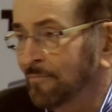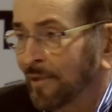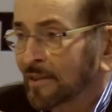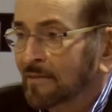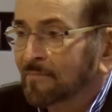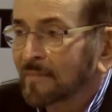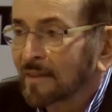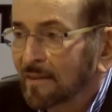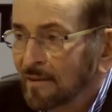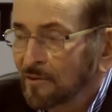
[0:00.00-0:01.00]
But
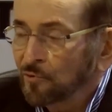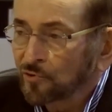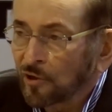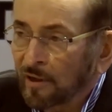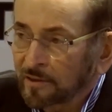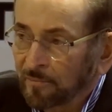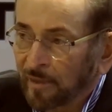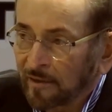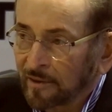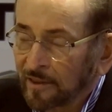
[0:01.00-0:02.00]
you talked
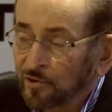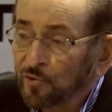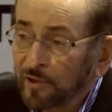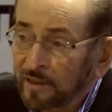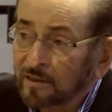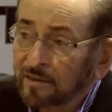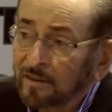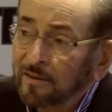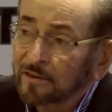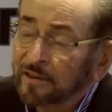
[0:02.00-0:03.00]
about and you hit
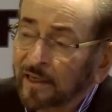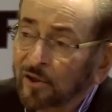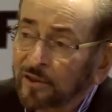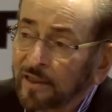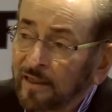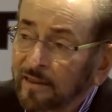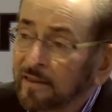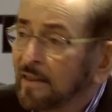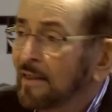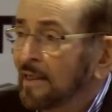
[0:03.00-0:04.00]
the nail on the head
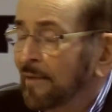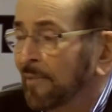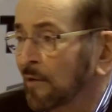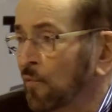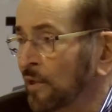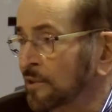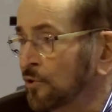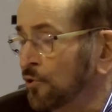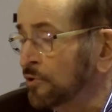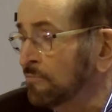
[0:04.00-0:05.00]
about what
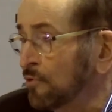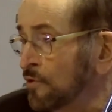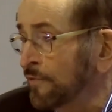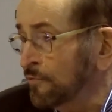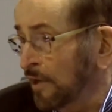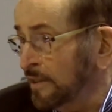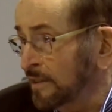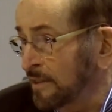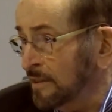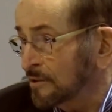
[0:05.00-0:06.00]
good movie
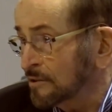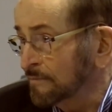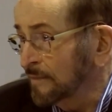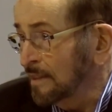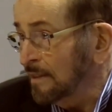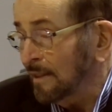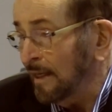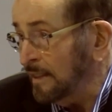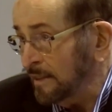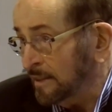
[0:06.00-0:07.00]
writing is,
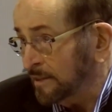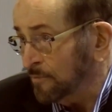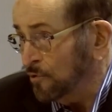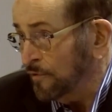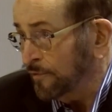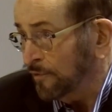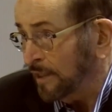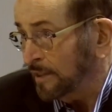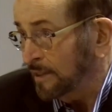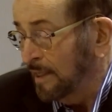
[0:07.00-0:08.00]
any kind of movie
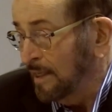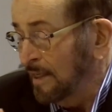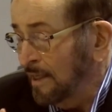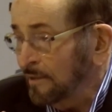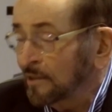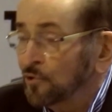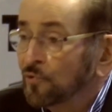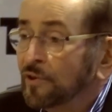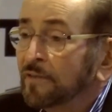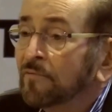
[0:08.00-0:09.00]
writing that you
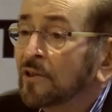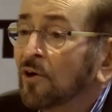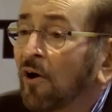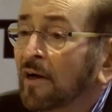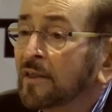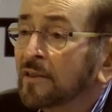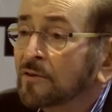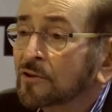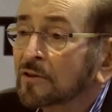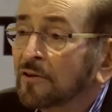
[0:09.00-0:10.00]
give the
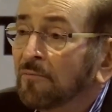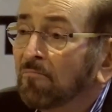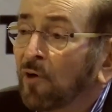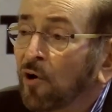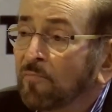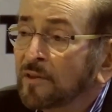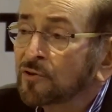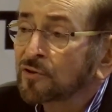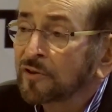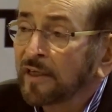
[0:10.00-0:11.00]
audience the
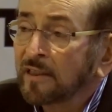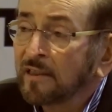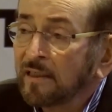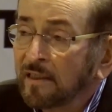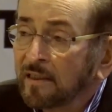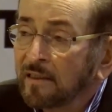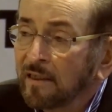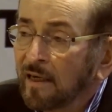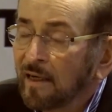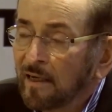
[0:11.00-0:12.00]
moments they need
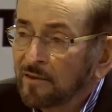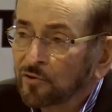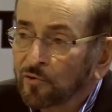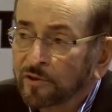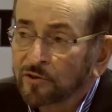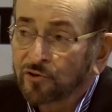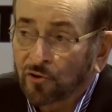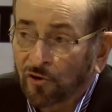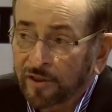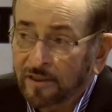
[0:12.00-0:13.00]
to
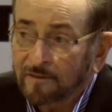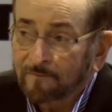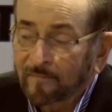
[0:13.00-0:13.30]
enjoy it,